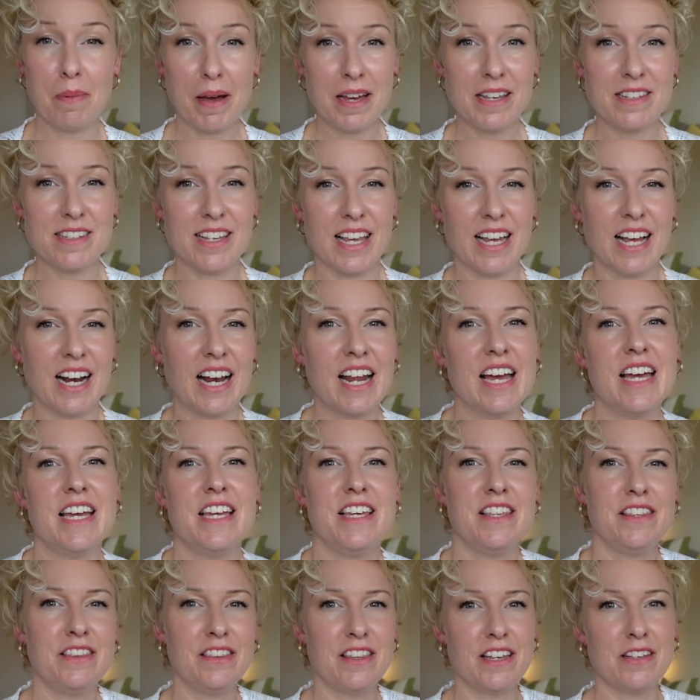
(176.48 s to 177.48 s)

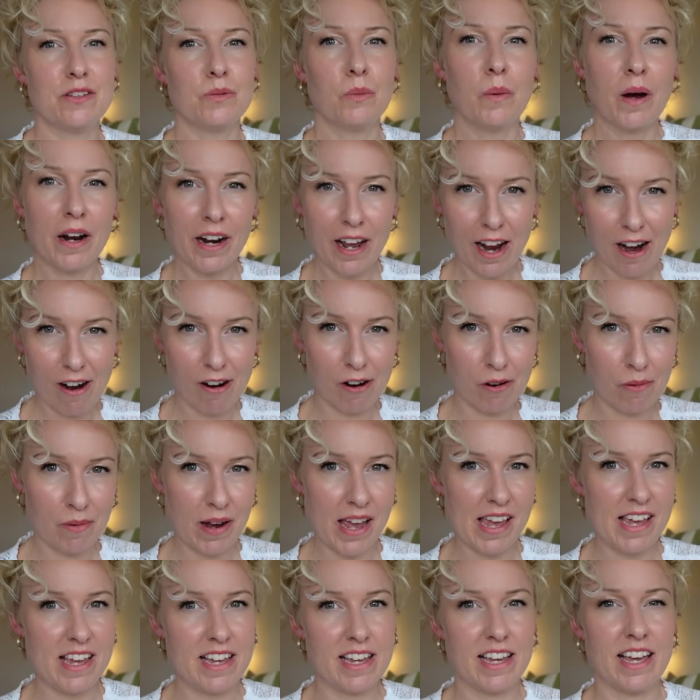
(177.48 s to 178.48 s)
basically, this one hour a
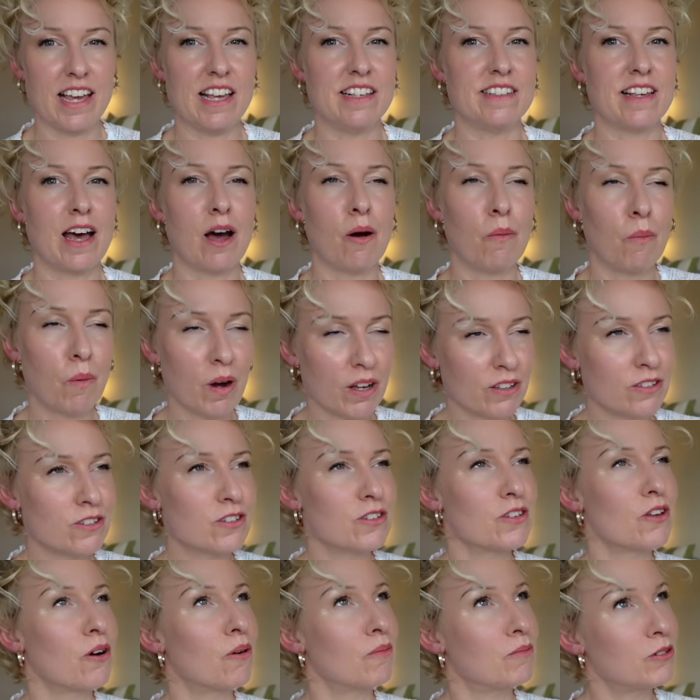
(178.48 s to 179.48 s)
week is our one
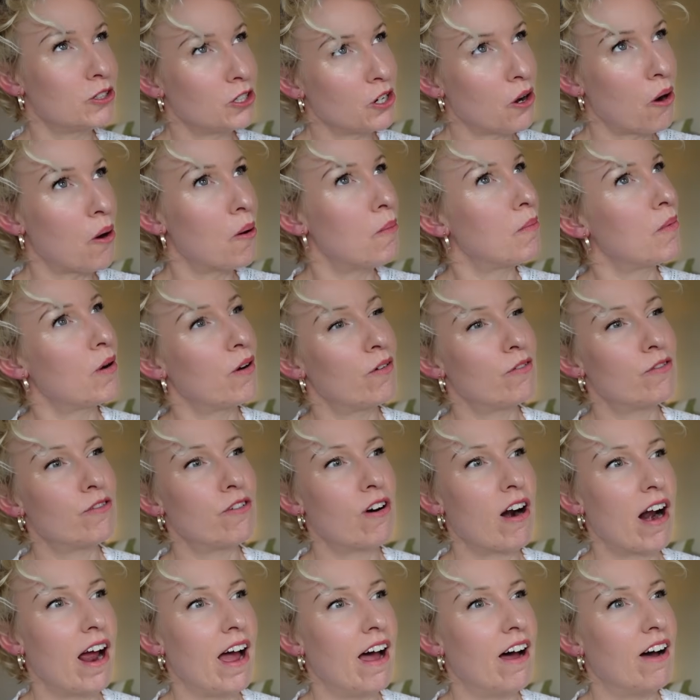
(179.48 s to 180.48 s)
stop shop
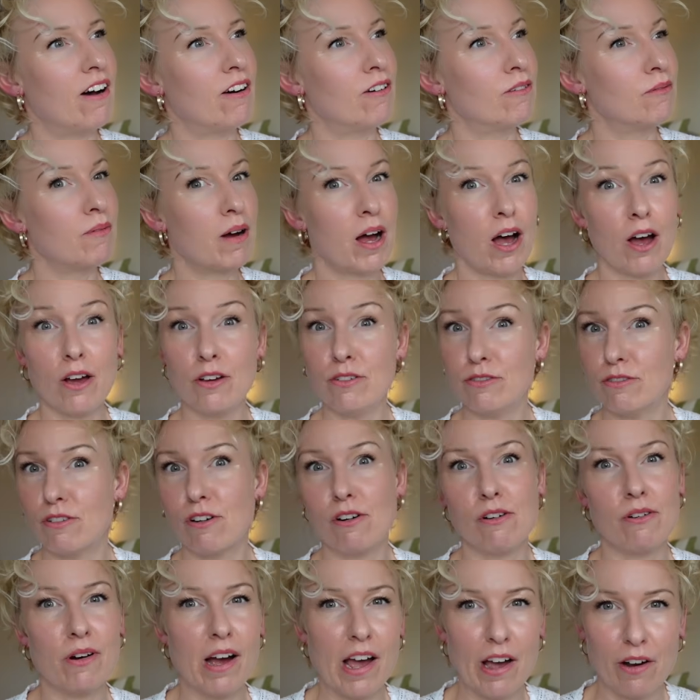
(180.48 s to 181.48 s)
for our
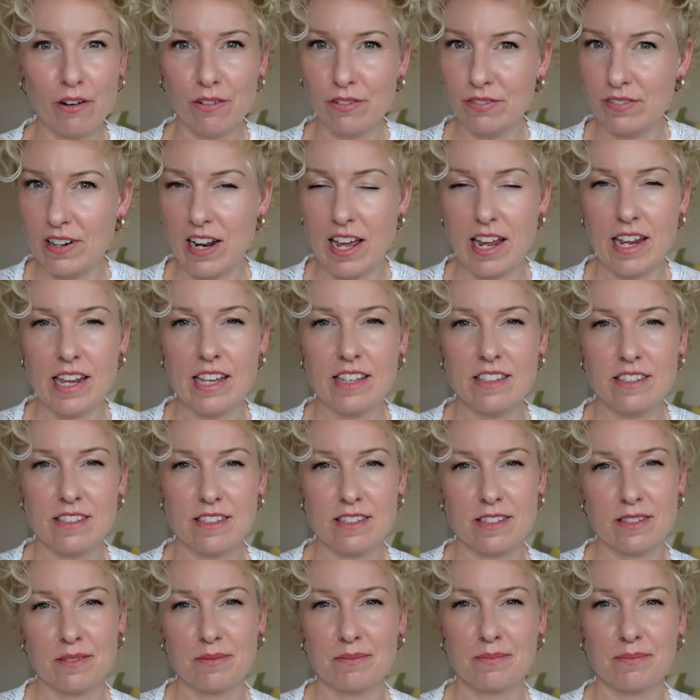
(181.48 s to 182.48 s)
overall health
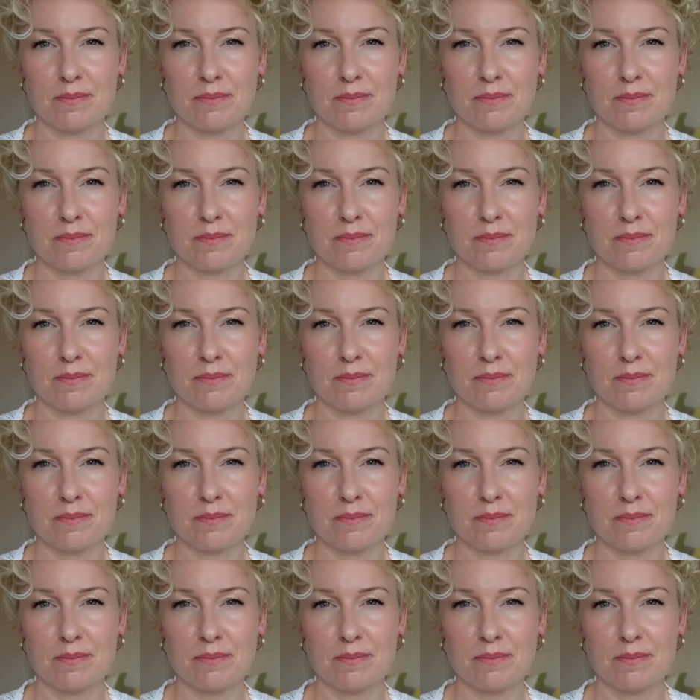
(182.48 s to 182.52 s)
needs.